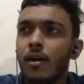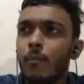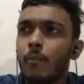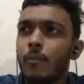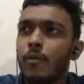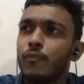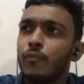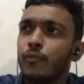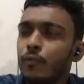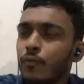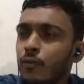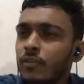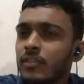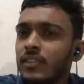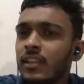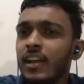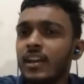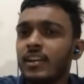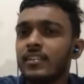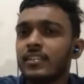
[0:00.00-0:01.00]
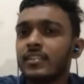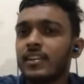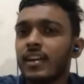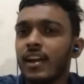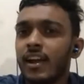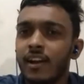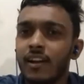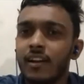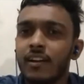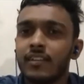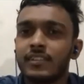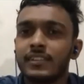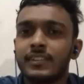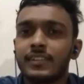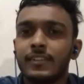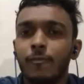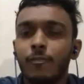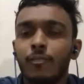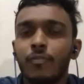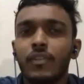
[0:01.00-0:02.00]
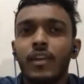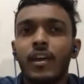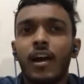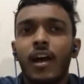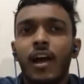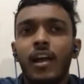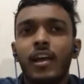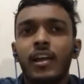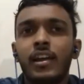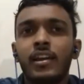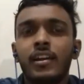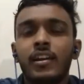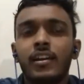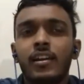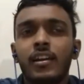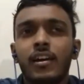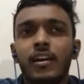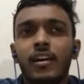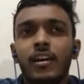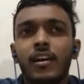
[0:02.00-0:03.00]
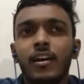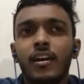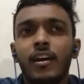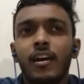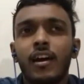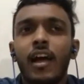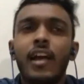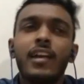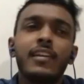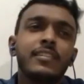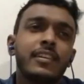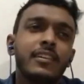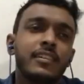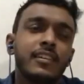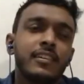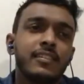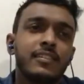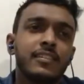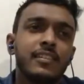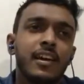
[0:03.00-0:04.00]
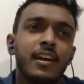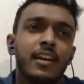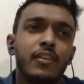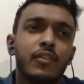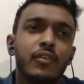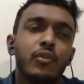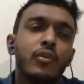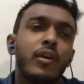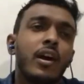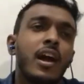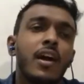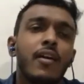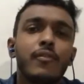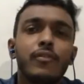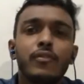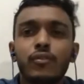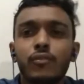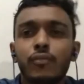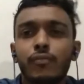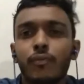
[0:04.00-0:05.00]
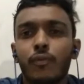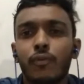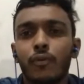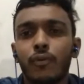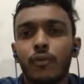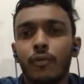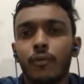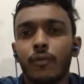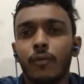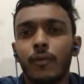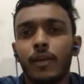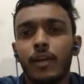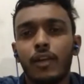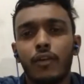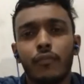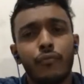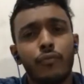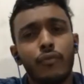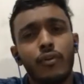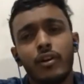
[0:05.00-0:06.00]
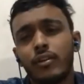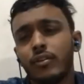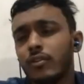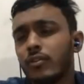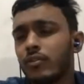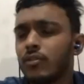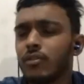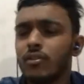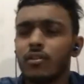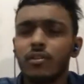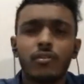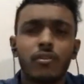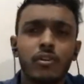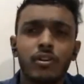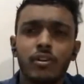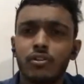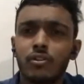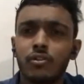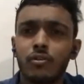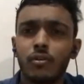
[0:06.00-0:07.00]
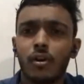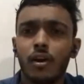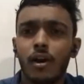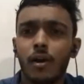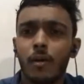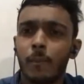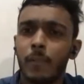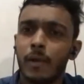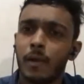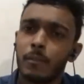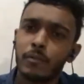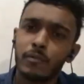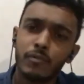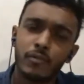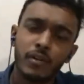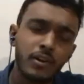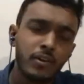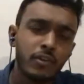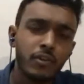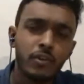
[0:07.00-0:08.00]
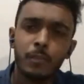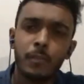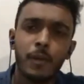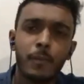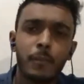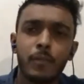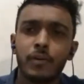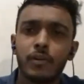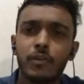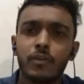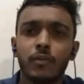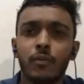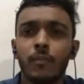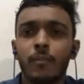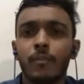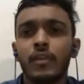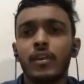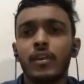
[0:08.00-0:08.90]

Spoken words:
before that guides, I I suggest that you have to follow, if you are going to paper one or paper two,